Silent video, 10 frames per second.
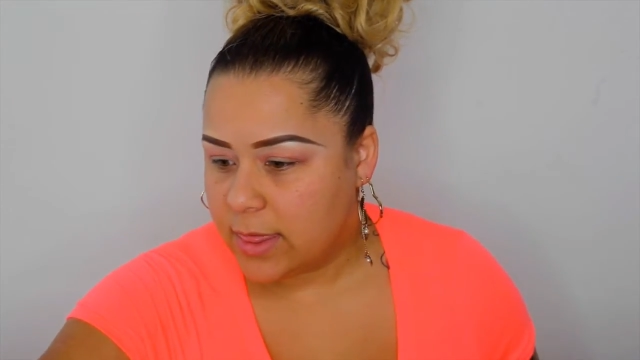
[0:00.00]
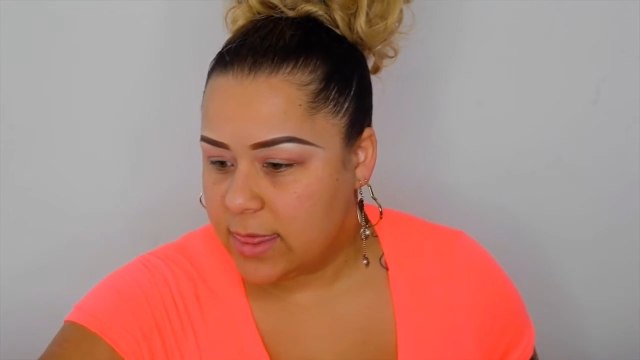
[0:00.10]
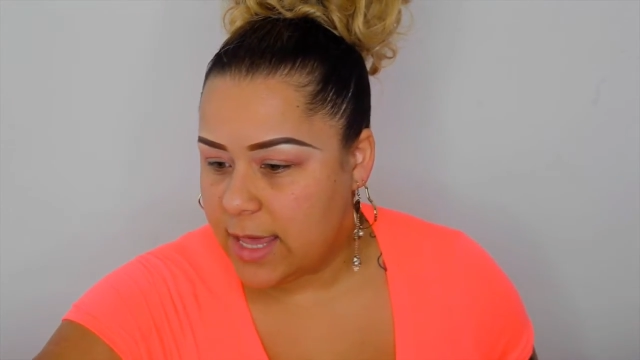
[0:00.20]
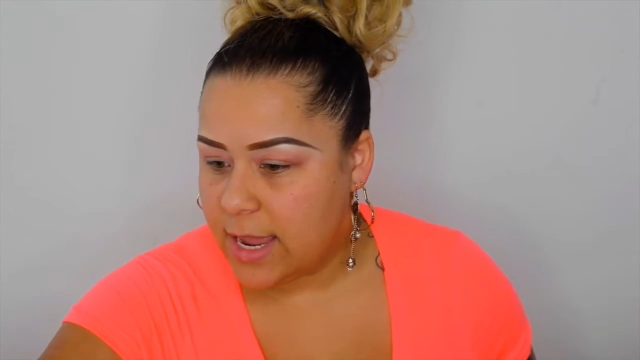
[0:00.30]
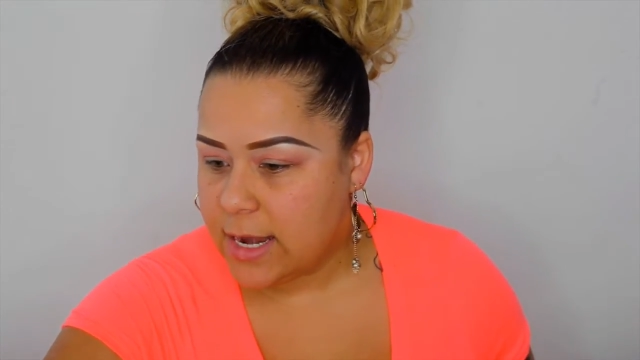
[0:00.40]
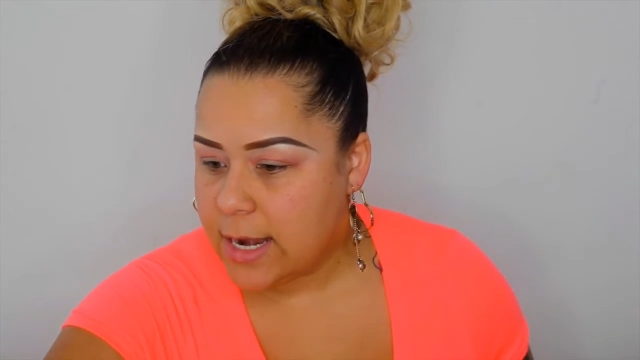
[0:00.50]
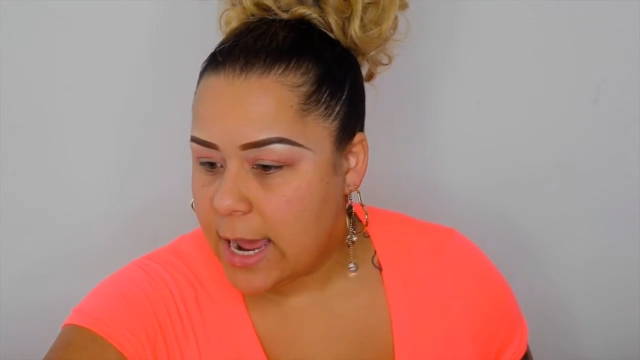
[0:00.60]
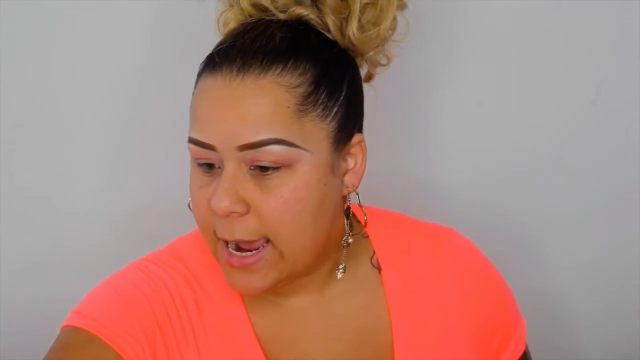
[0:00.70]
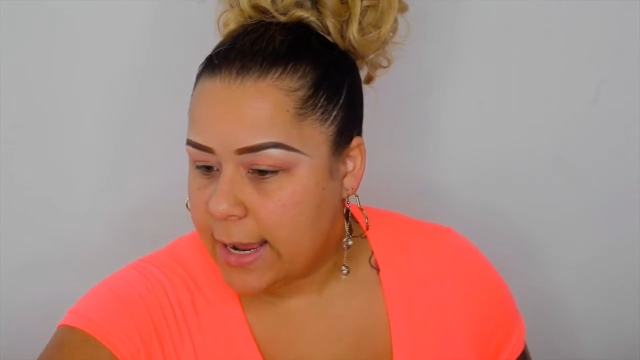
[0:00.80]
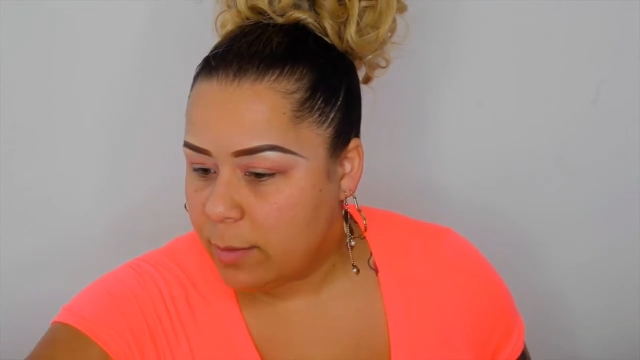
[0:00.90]
Then
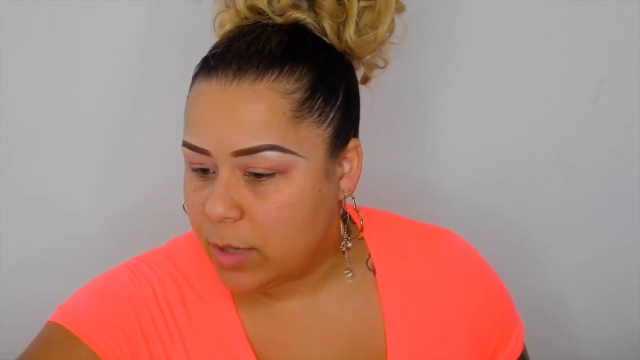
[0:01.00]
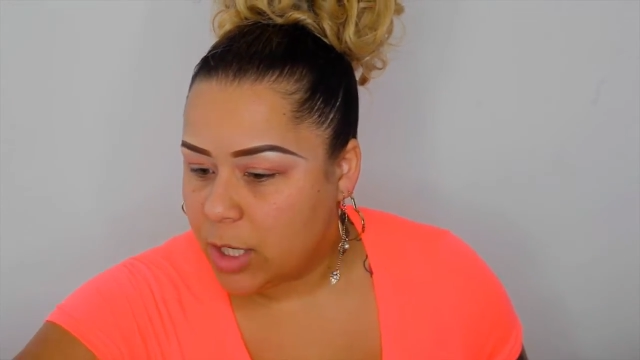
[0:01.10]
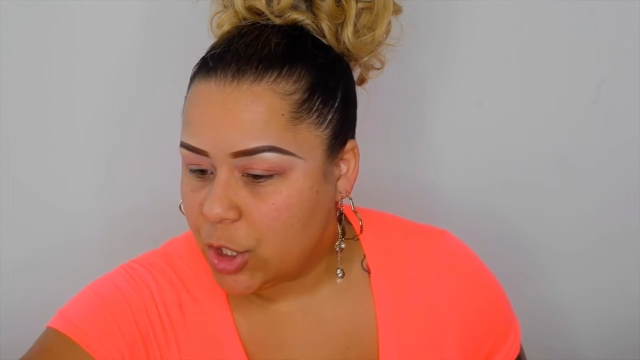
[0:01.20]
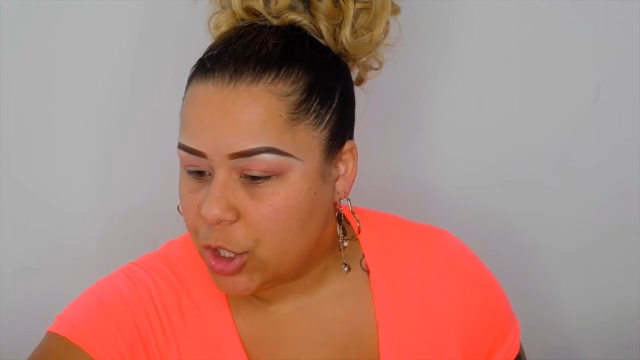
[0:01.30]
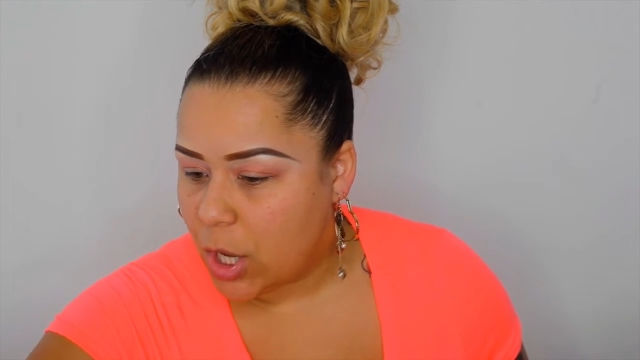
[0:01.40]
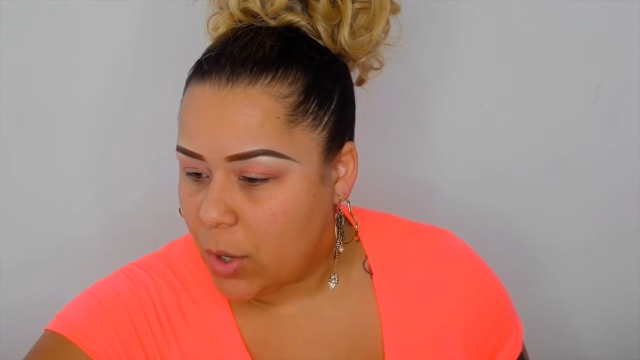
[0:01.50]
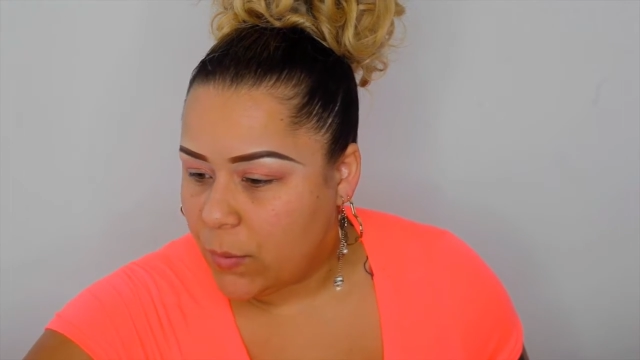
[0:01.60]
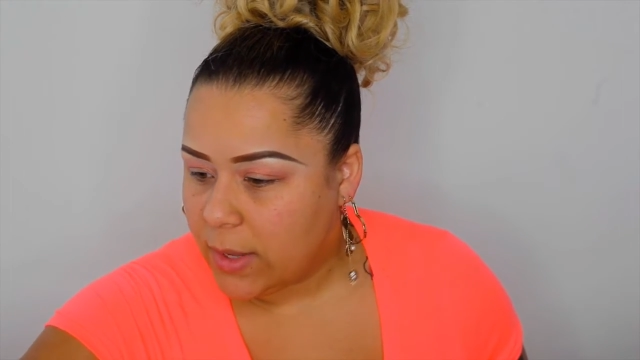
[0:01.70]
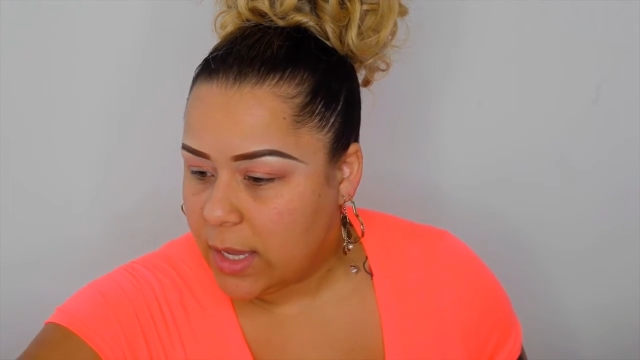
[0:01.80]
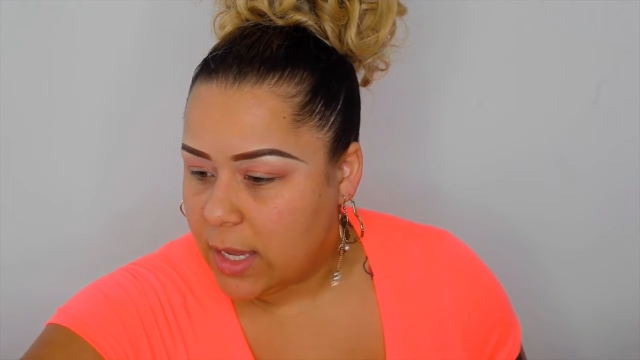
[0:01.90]
I am gonna go
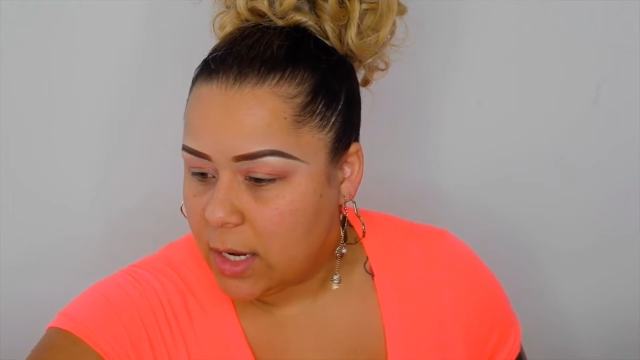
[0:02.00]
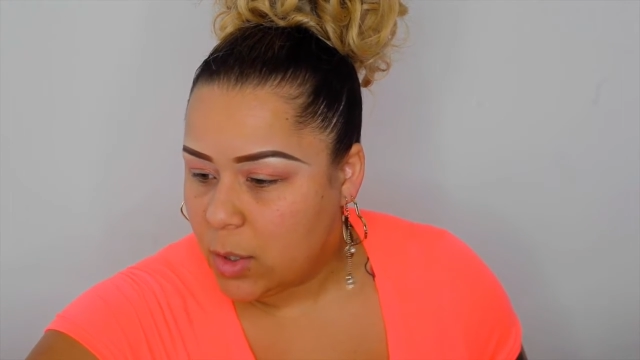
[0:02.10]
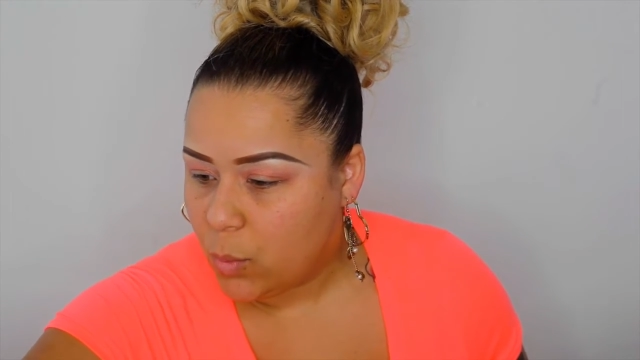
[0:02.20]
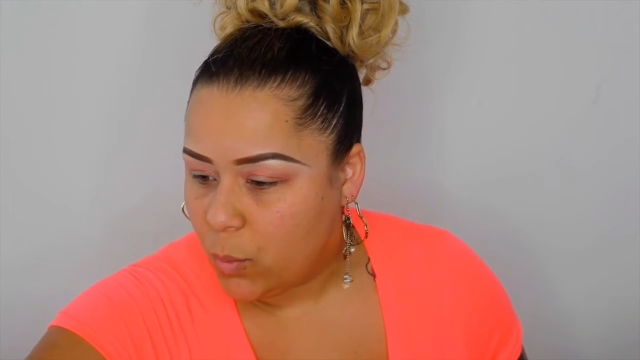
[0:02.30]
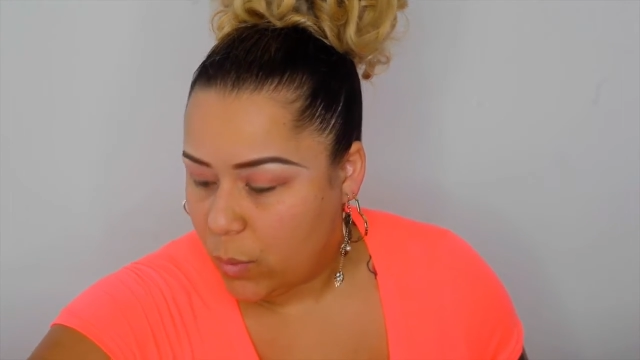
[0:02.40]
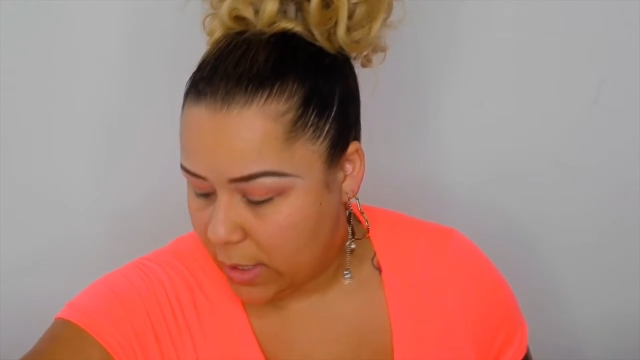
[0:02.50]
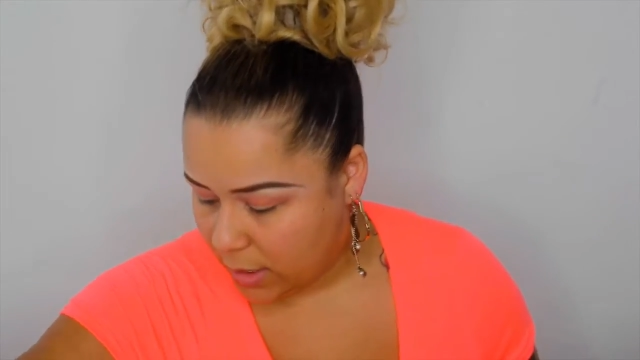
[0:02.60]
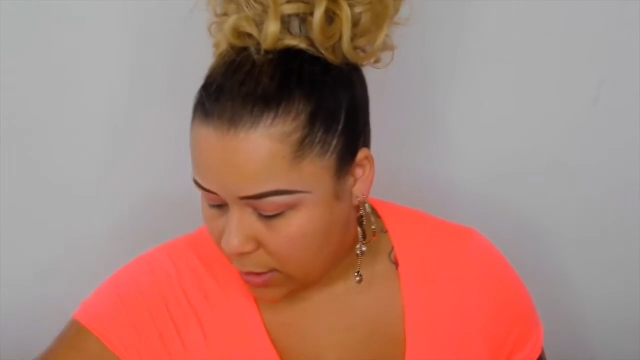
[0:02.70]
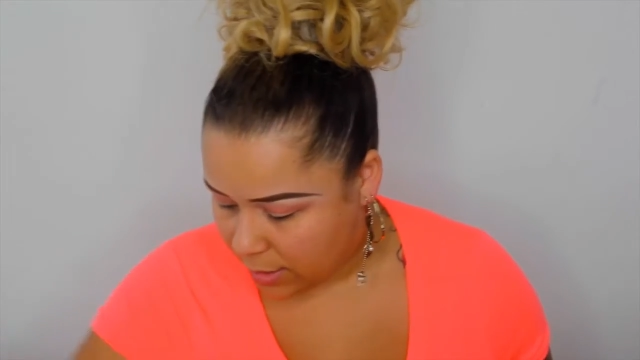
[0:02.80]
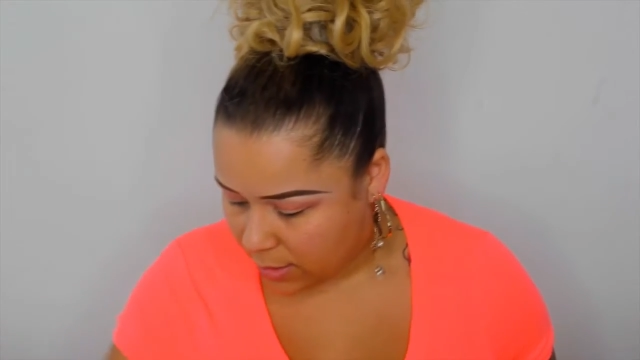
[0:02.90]
in with